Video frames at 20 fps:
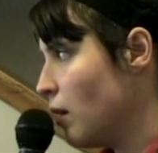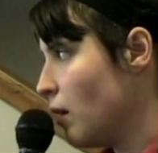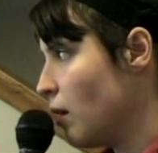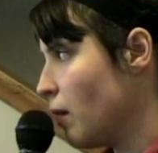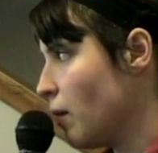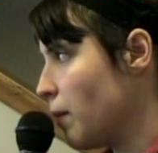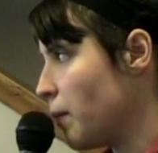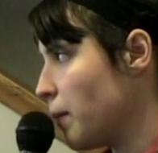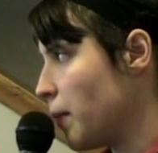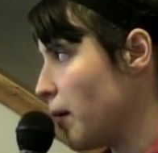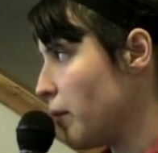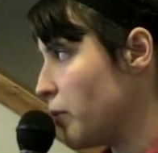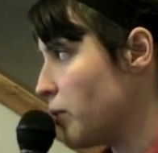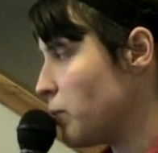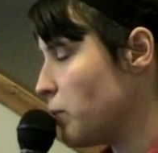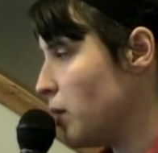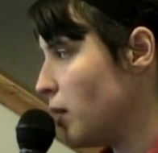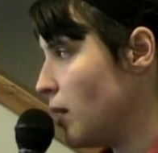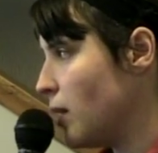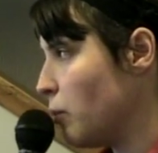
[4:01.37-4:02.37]
um, I
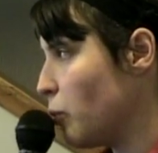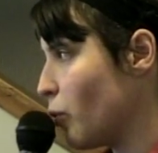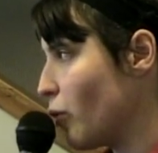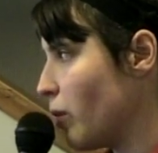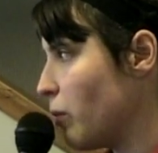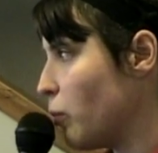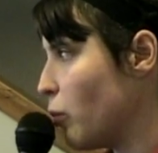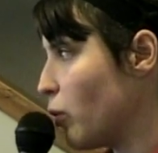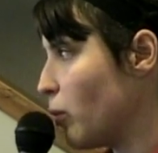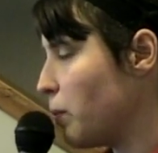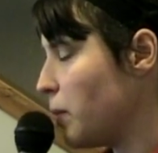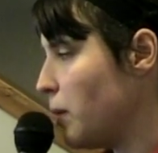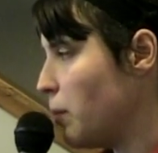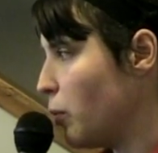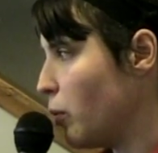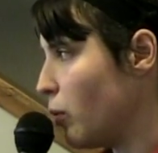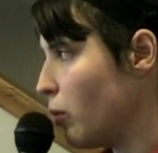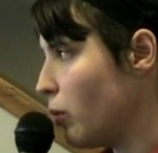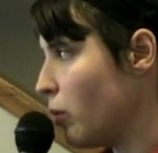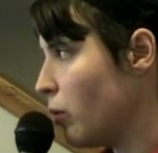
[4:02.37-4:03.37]
was meeting more and more
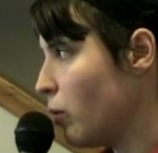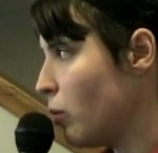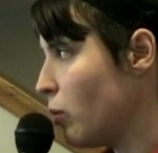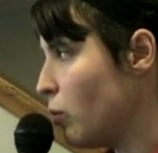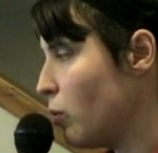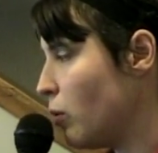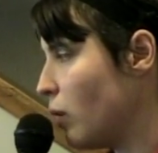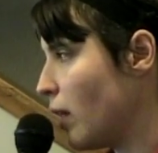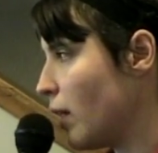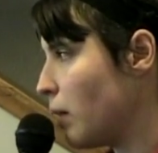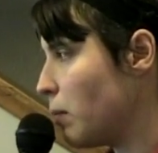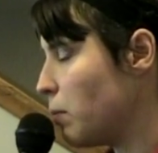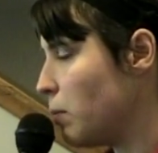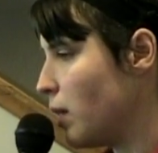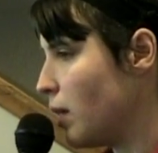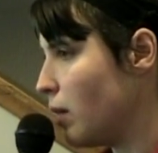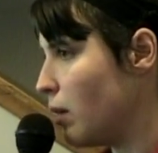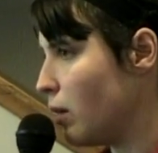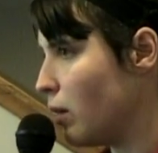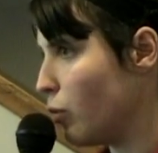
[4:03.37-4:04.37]
people who, like
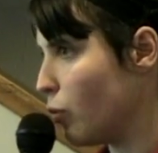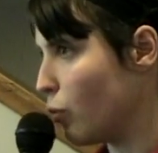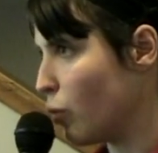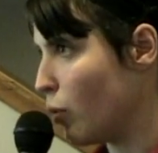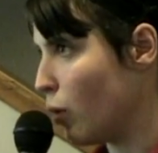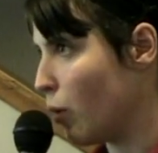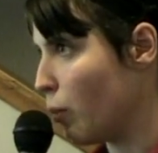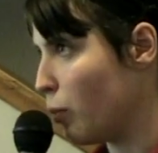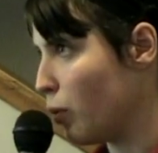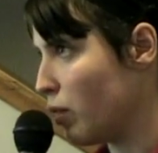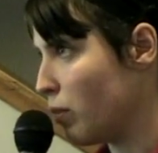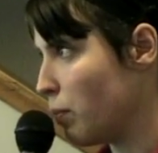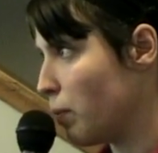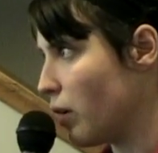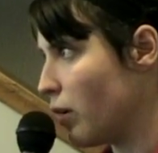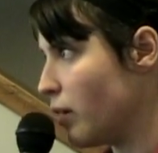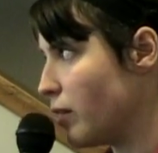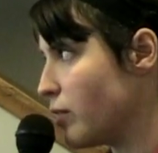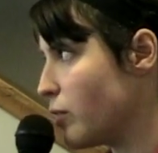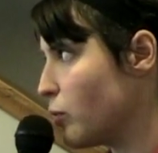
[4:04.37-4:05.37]
me, grew up with
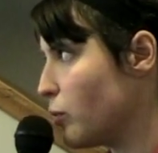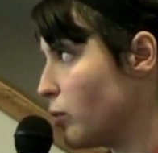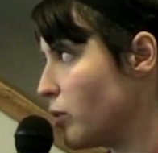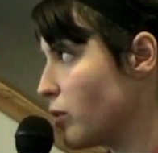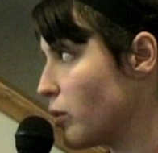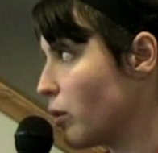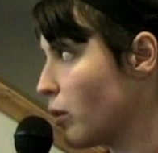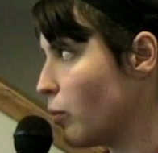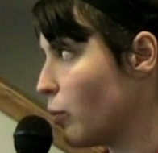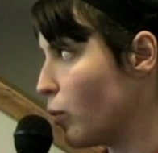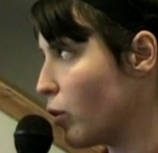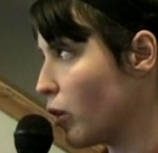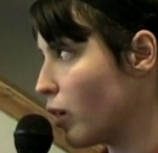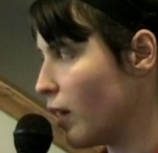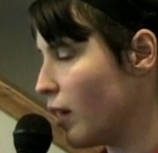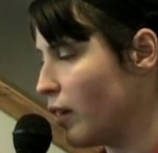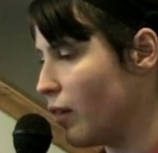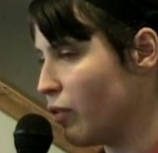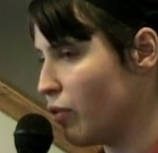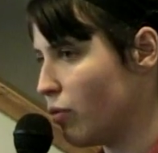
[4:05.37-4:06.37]
parents who were
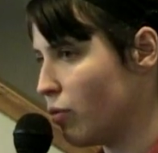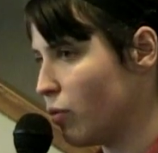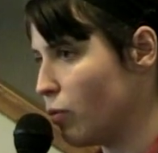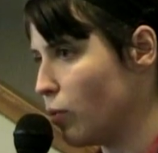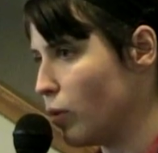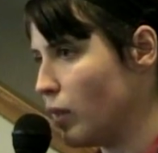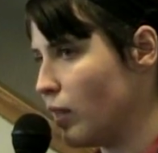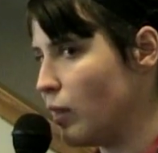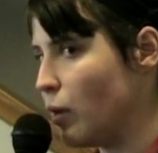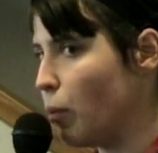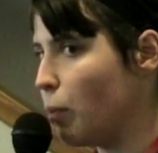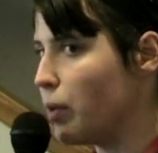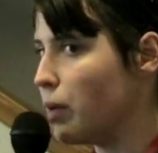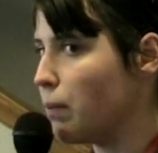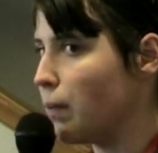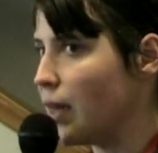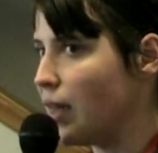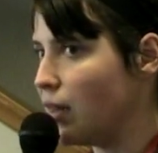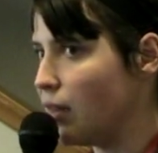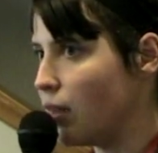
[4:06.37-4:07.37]
kind of really
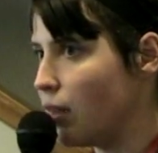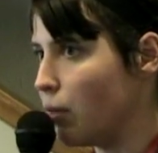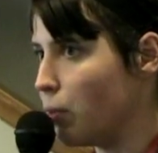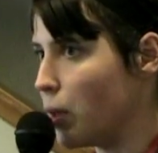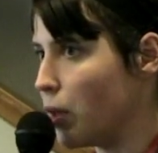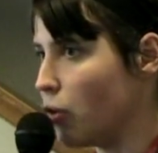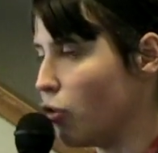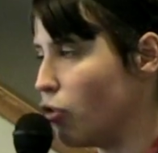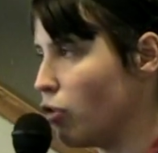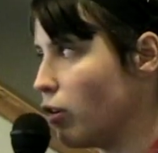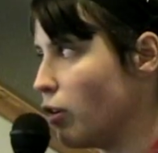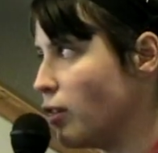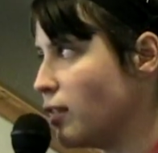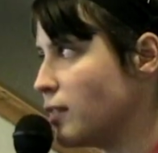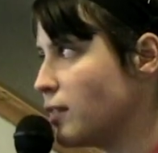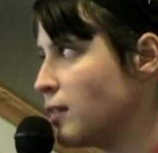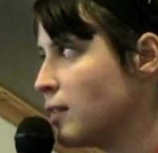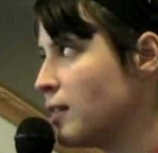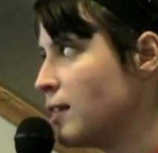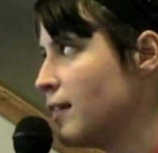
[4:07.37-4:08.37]
open-minded about
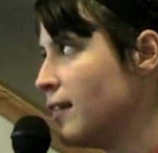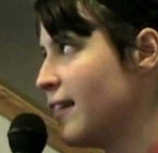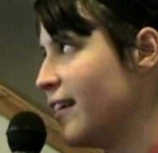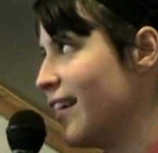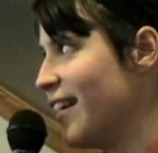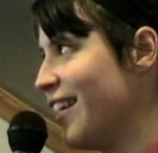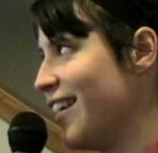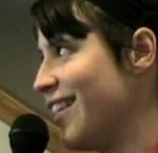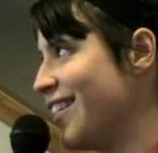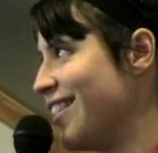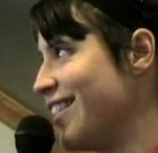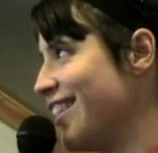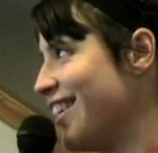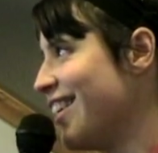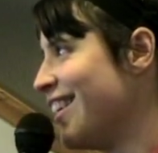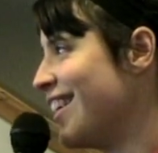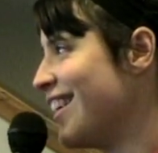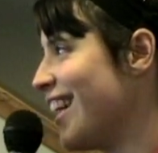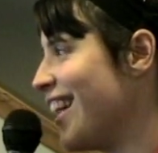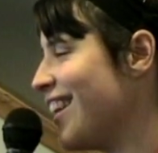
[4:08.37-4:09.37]
drugs. And
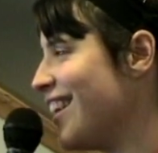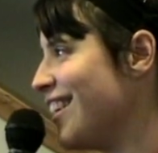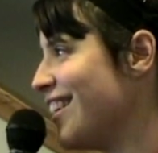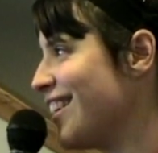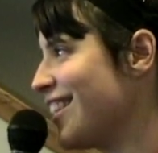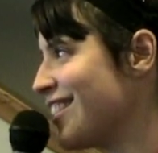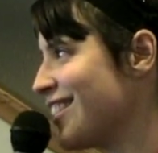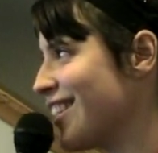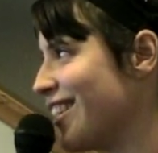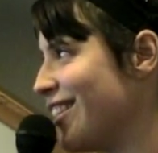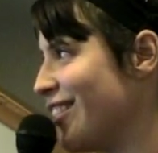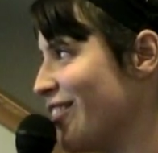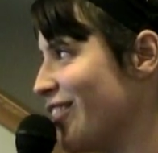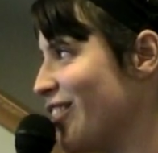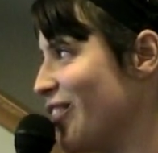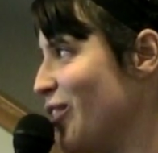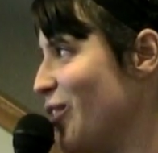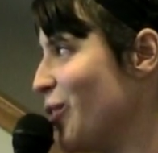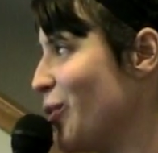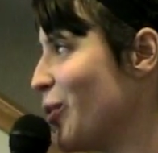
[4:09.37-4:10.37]
I think that's kind of
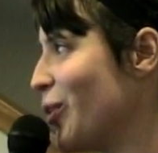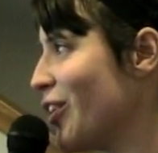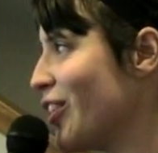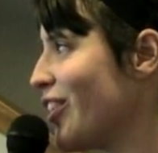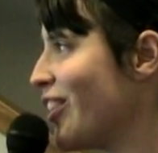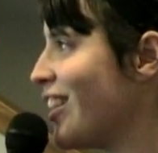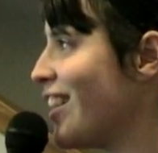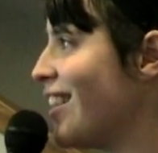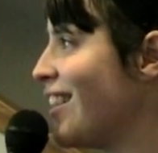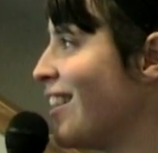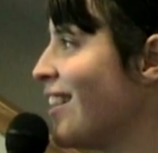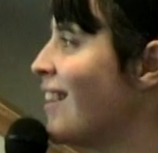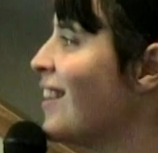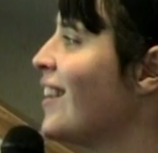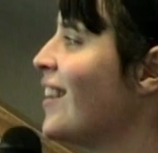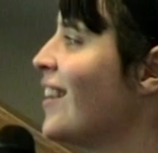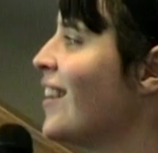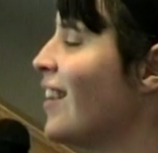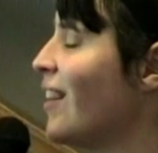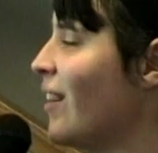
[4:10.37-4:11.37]
a newer
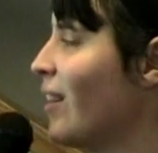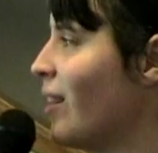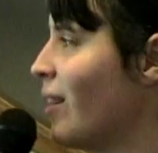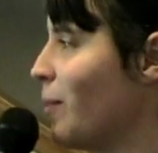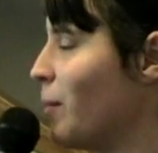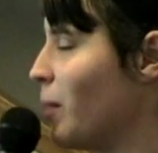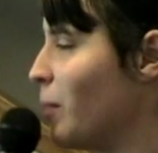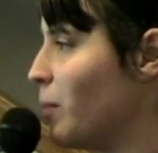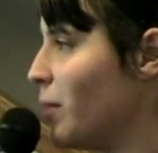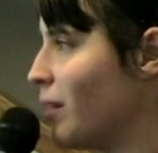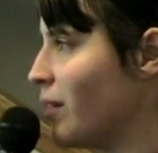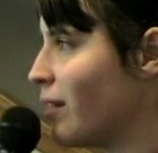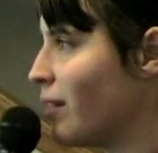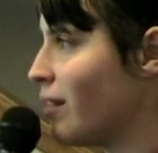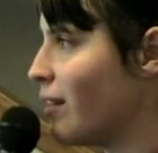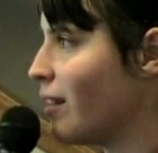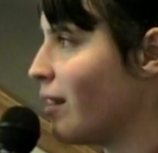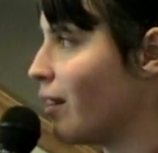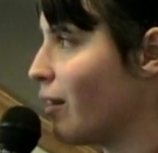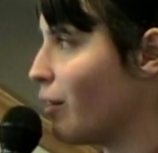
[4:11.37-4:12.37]
thing. Maybe not
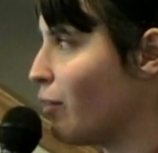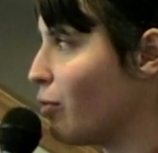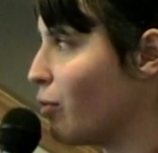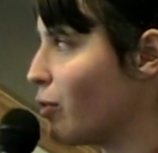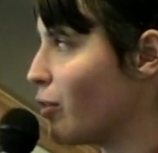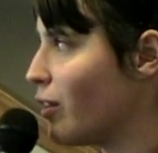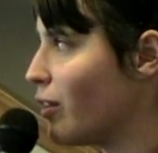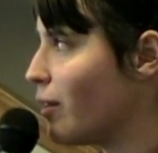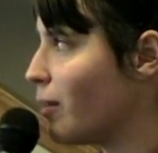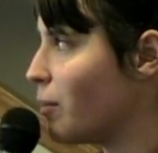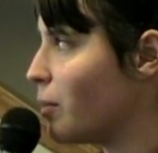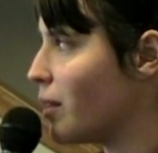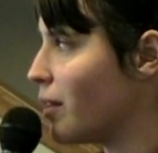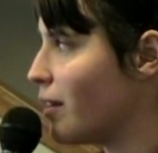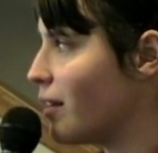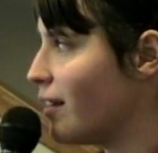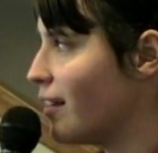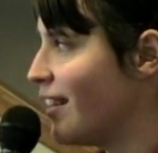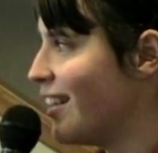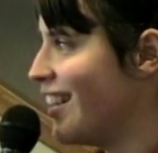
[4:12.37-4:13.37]
in California,
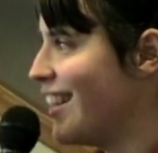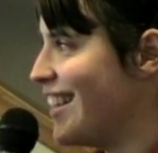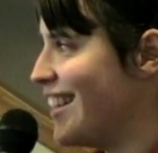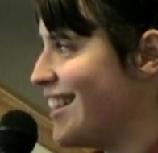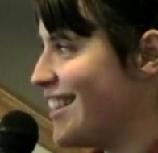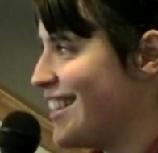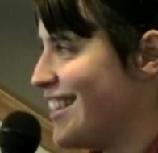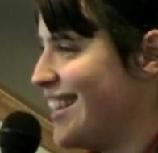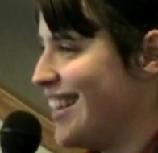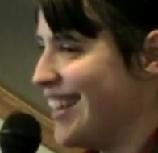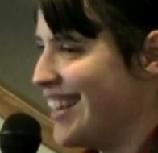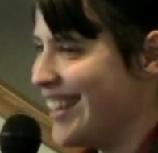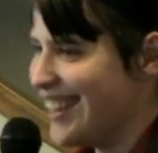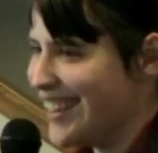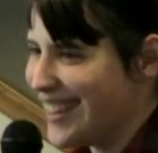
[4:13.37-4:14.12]
but it's,